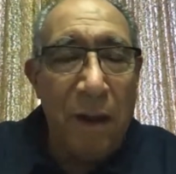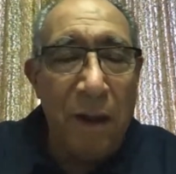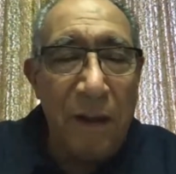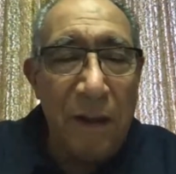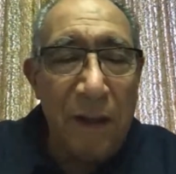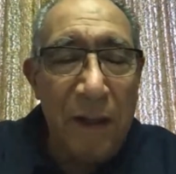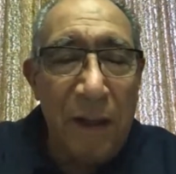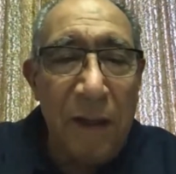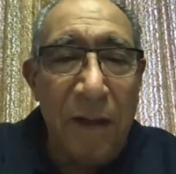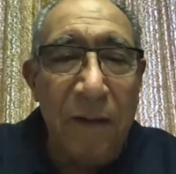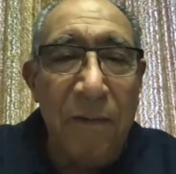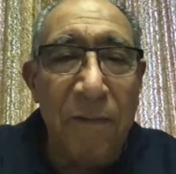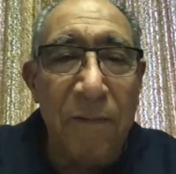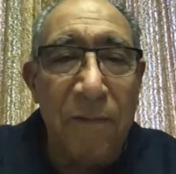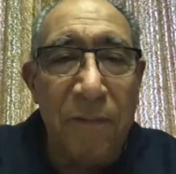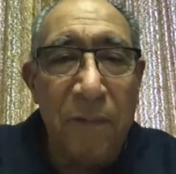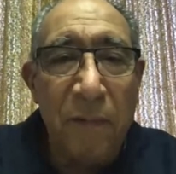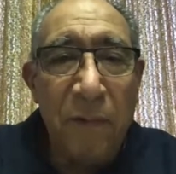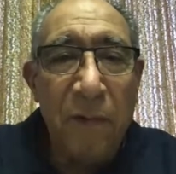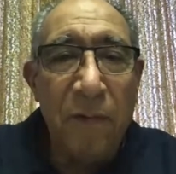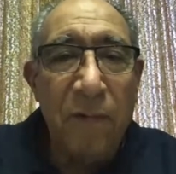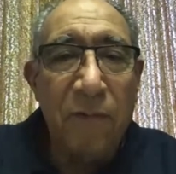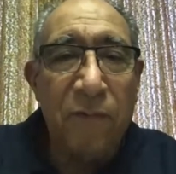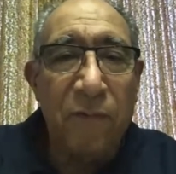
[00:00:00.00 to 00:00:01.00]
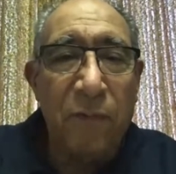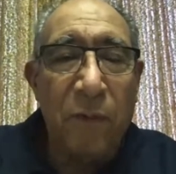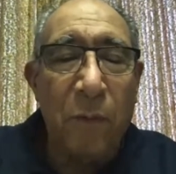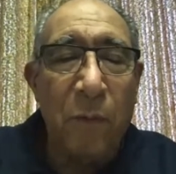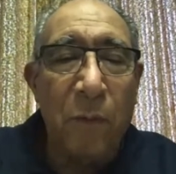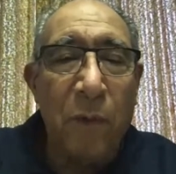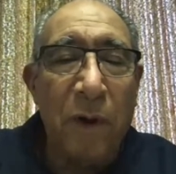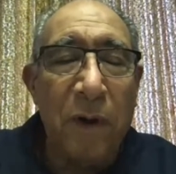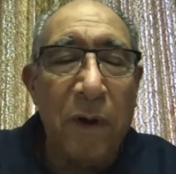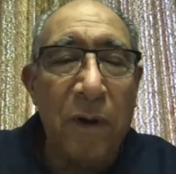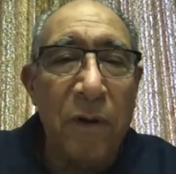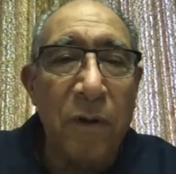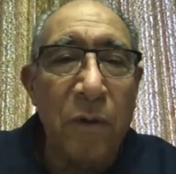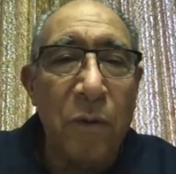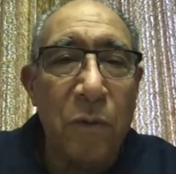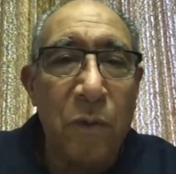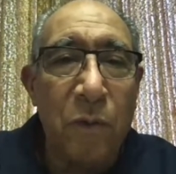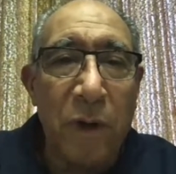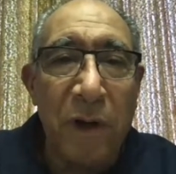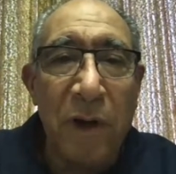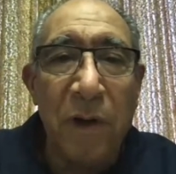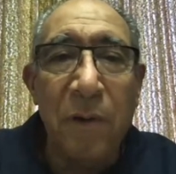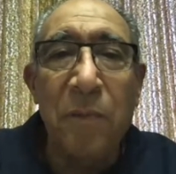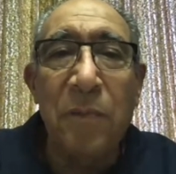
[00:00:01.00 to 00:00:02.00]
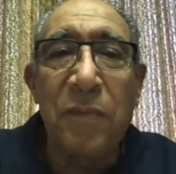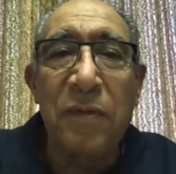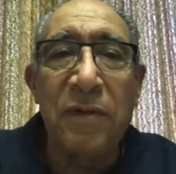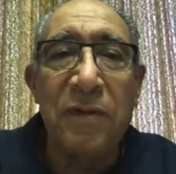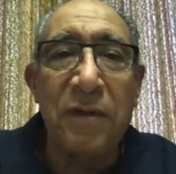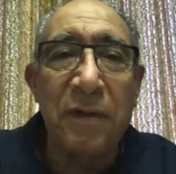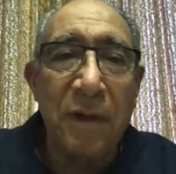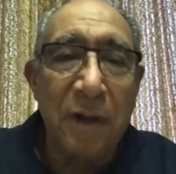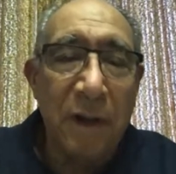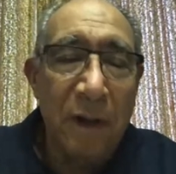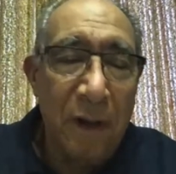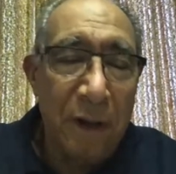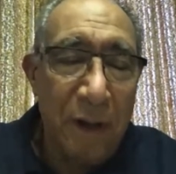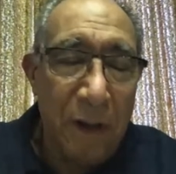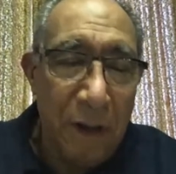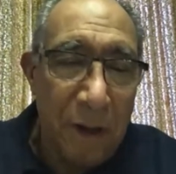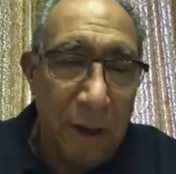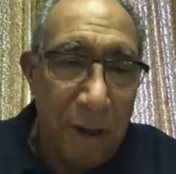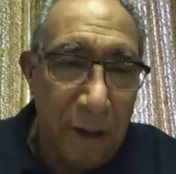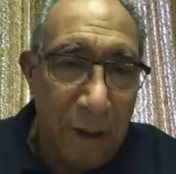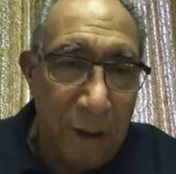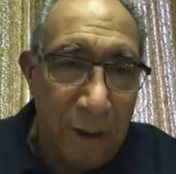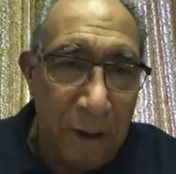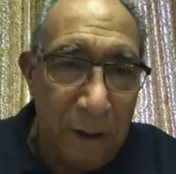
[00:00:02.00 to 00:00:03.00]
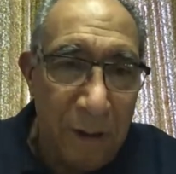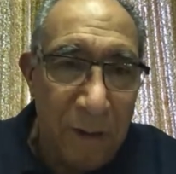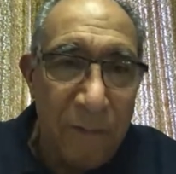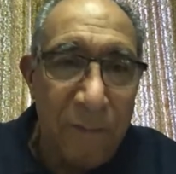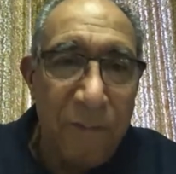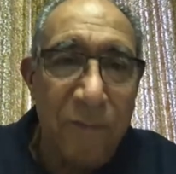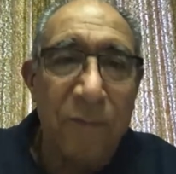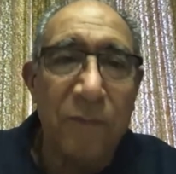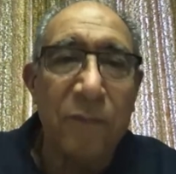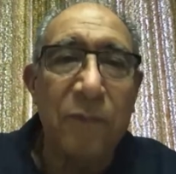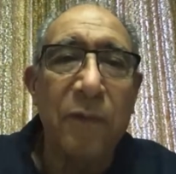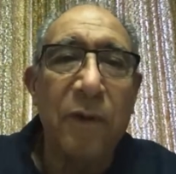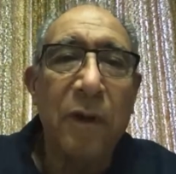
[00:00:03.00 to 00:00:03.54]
Eve from one of the ribs of